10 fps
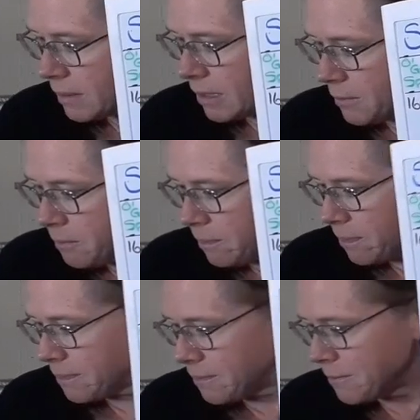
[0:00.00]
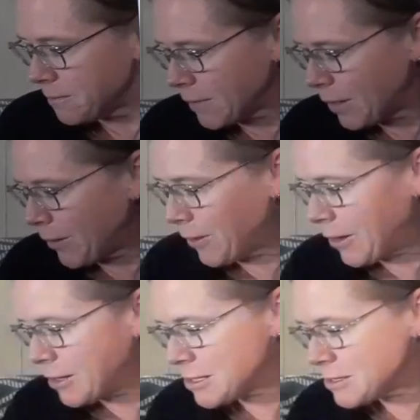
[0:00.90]
There we go.
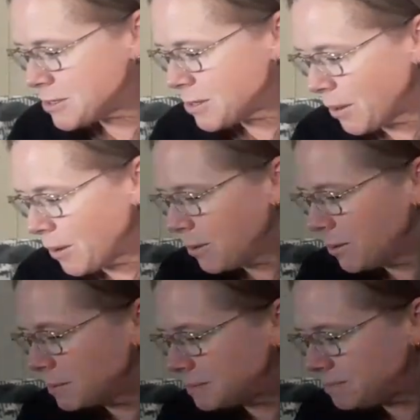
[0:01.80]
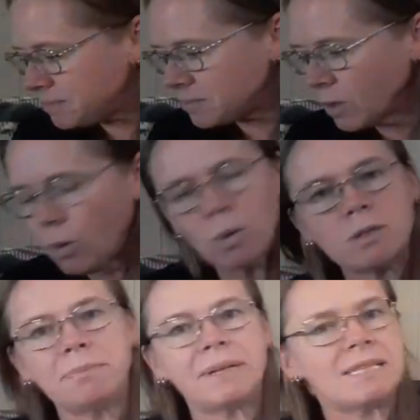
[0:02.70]
Alright, so,
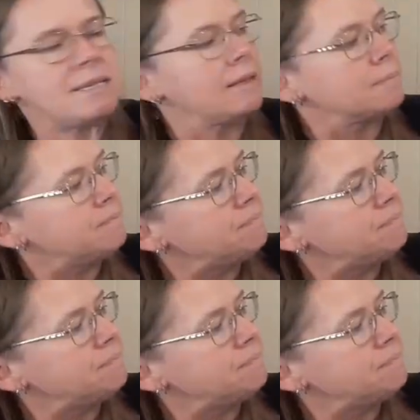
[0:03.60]
Autumn Blessing